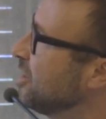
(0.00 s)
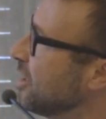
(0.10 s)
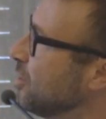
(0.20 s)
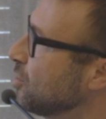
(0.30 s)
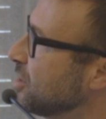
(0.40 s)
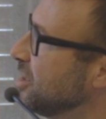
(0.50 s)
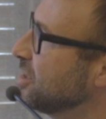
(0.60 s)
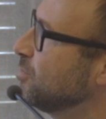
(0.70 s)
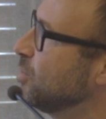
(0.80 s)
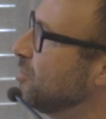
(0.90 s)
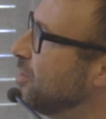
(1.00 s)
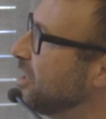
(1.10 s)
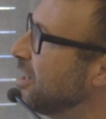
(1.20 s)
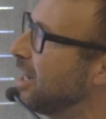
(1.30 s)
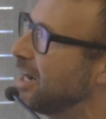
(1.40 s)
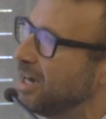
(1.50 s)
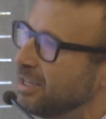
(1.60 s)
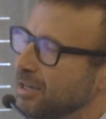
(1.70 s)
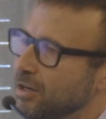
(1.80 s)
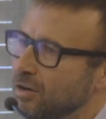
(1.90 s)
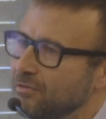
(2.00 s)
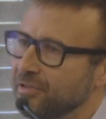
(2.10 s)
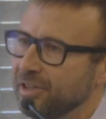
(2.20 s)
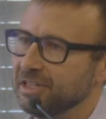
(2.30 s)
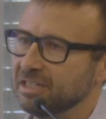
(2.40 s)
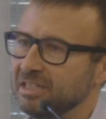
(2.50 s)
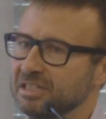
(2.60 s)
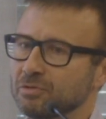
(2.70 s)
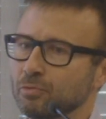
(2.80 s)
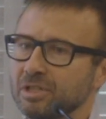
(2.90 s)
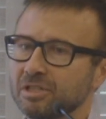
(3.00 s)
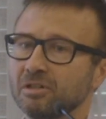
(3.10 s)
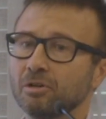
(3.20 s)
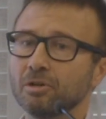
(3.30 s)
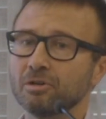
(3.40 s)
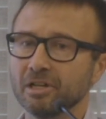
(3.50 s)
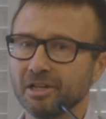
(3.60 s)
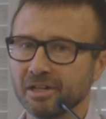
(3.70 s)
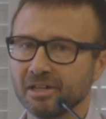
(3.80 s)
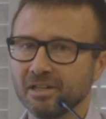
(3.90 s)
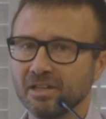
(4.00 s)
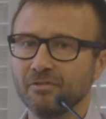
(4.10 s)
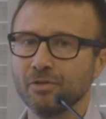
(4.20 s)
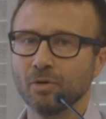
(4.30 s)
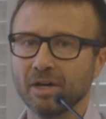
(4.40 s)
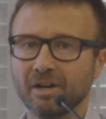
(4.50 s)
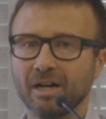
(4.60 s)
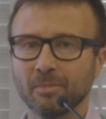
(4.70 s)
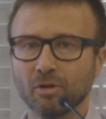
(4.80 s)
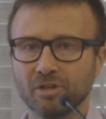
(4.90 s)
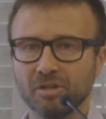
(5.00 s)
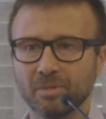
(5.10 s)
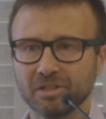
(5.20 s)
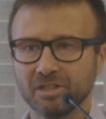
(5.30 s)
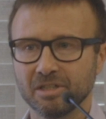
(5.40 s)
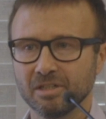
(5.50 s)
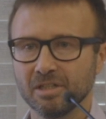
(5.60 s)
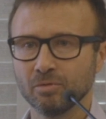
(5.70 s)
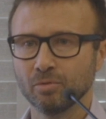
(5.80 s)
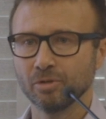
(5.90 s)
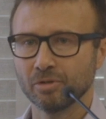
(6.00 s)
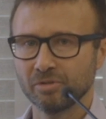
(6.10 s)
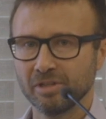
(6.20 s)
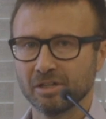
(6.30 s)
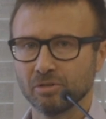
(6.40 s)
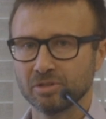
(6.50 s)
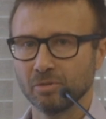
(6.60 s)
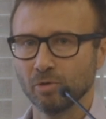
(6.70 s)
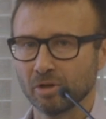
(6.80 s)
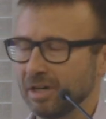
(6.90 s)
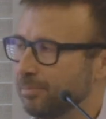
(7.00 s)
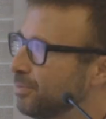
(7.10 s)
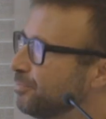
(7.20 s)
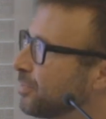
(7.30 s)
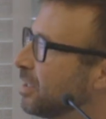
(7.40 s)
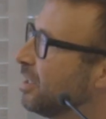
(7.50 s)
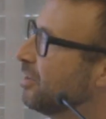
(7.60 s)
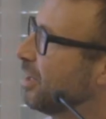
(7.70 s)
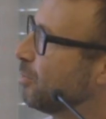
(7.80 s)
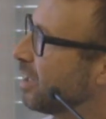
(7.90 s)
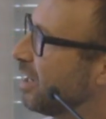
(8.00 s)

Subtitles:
diagnosis with very high confidence is reached earlier if you add amyloid imaging into your diagnostic workup. Then we